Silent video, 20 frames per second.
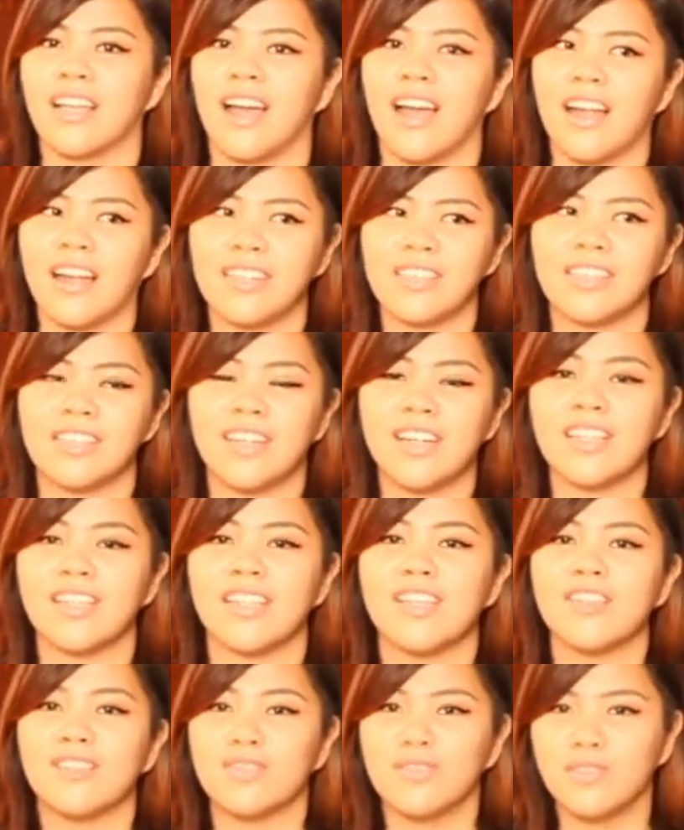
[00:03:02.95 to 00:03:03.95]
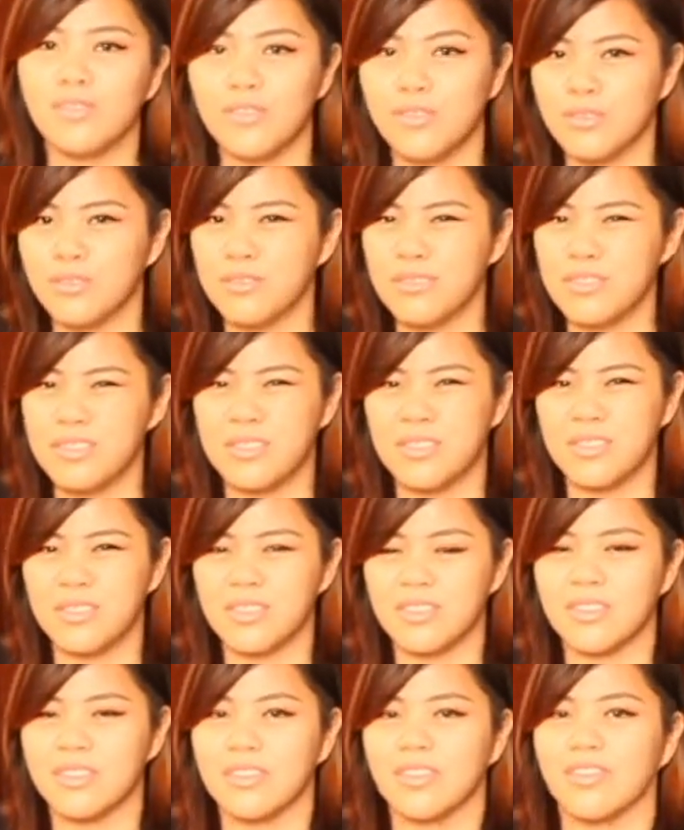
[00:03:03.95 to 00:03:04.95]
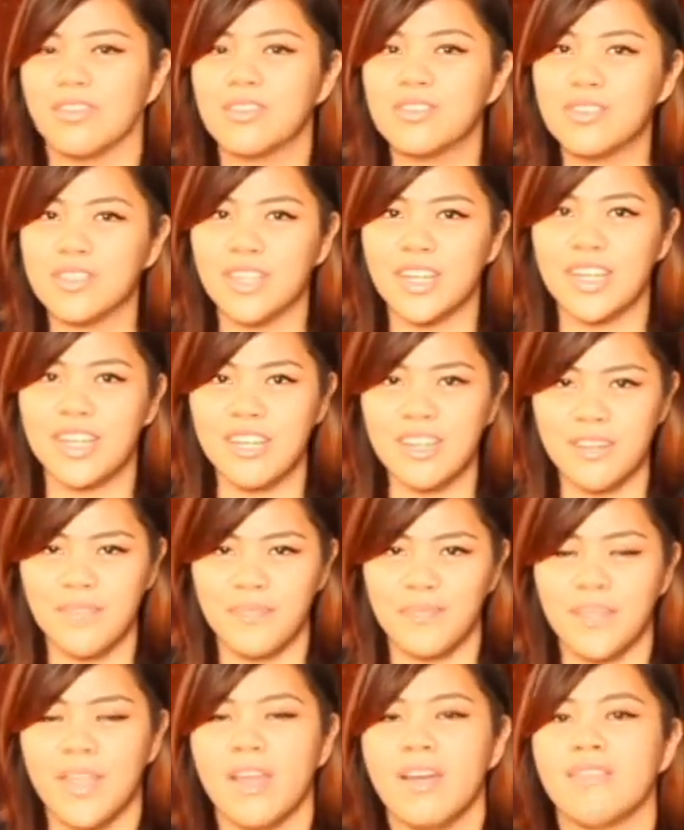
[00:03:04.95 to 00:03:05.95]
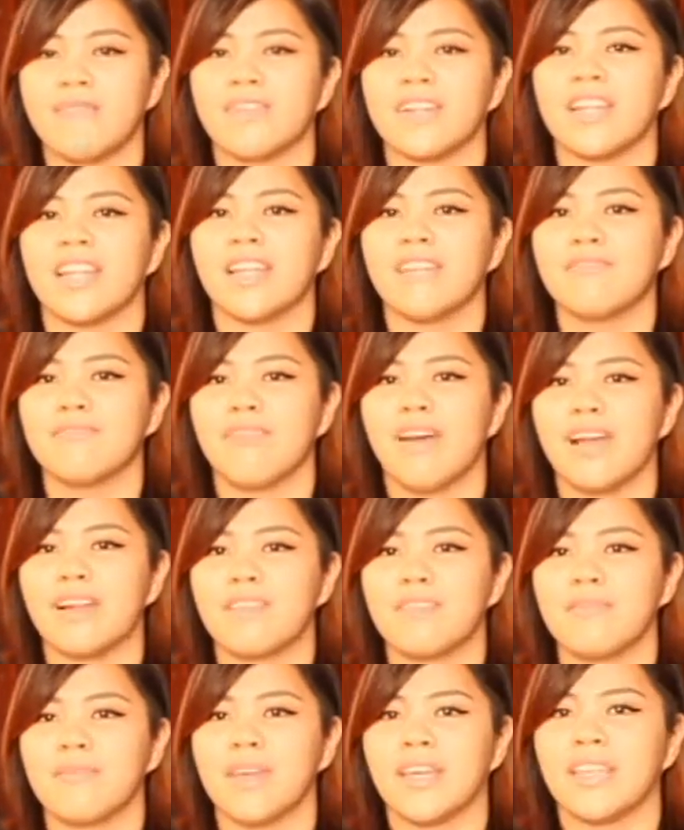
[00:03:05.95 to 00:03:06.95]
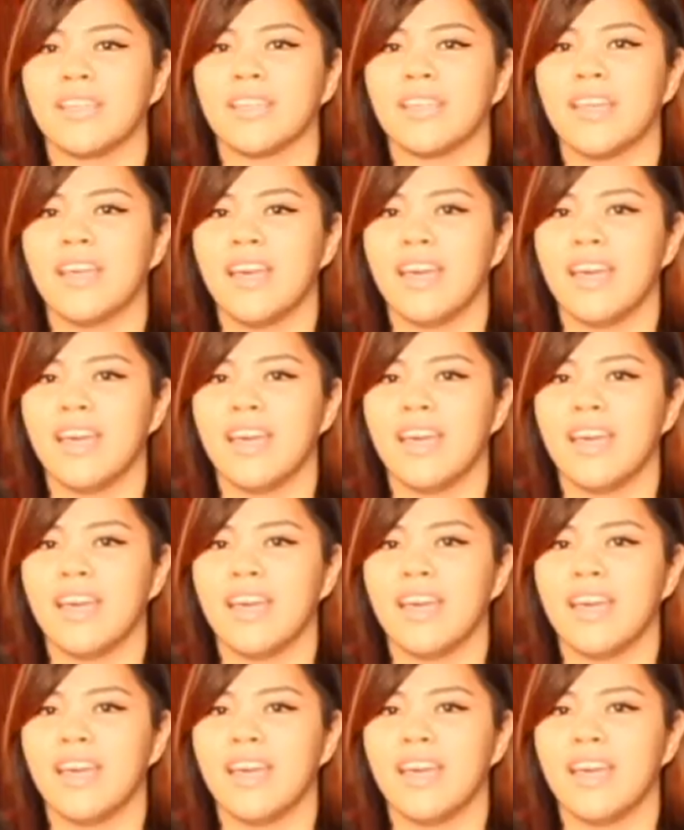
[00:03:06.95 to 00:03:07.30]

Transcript: are starting to lose concern for the environment.